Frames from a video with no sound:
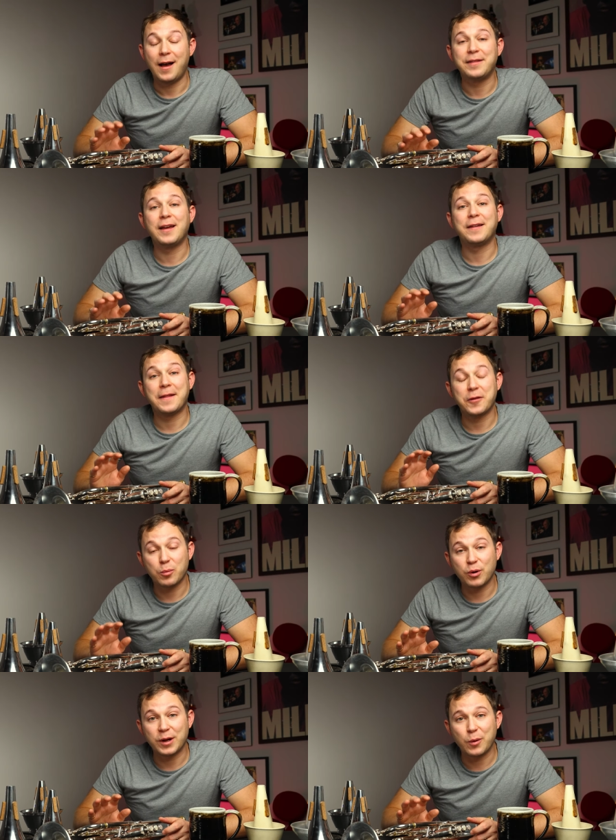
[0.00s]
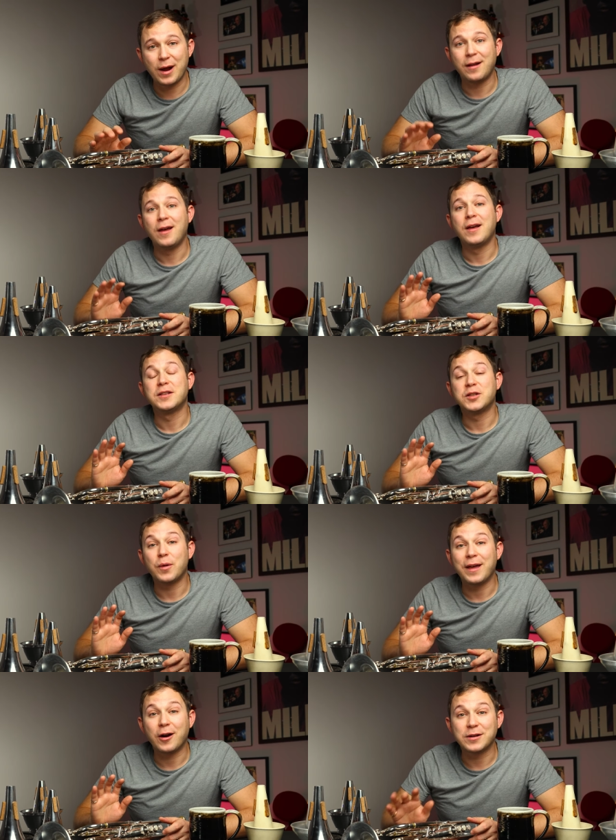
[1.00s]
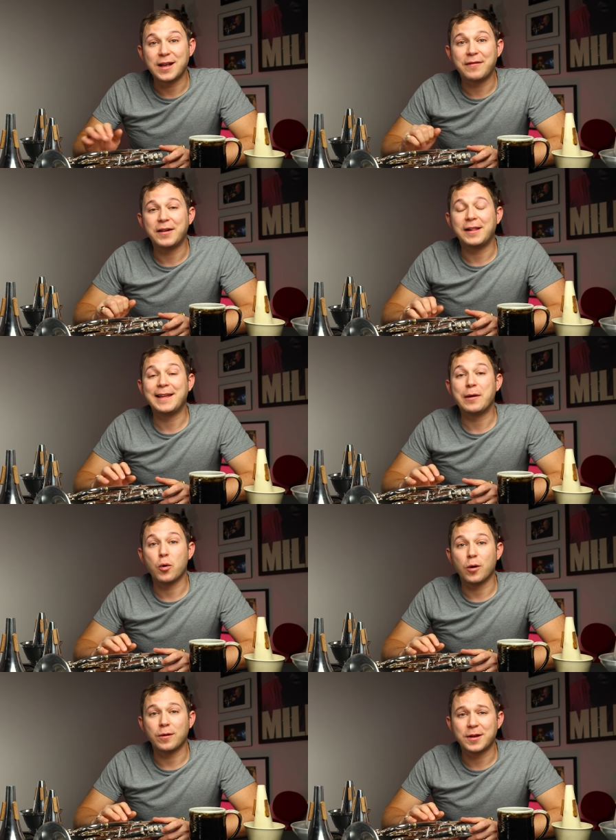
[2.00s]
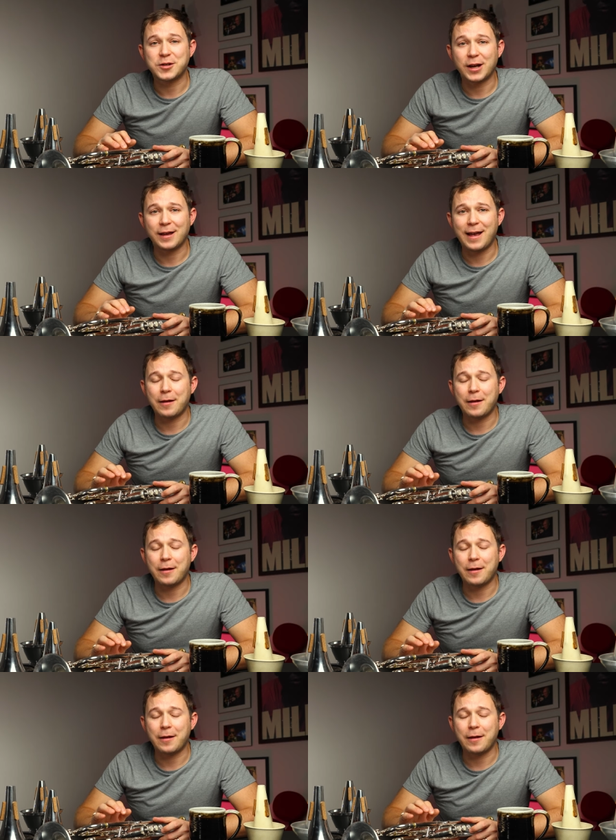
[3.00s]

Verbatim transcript: I think that they're pretty great, so they are definitely worth checking